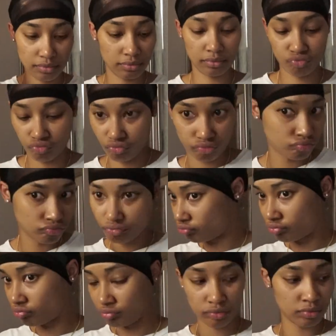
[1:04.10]
for my
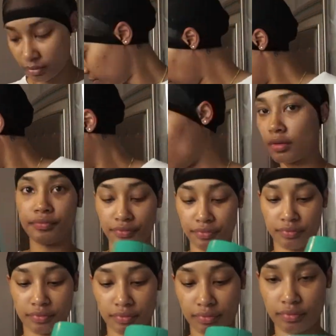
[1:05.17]
ears and
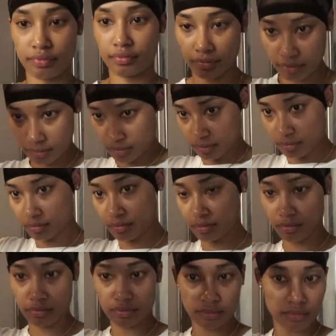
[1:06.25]
doing all that good
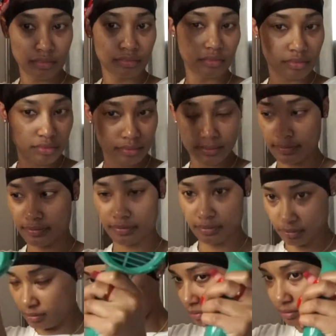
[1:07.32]
stuff and
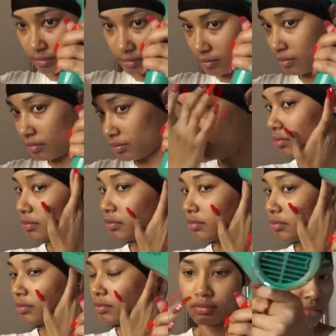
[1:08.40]
blow drying it, making
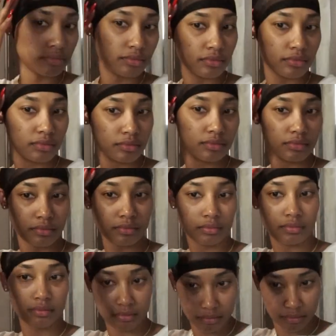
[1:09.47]
sure my cap
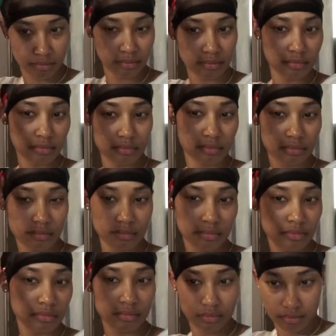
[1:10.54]
is on
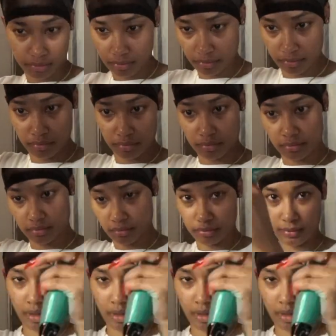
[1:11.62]
and ready to go.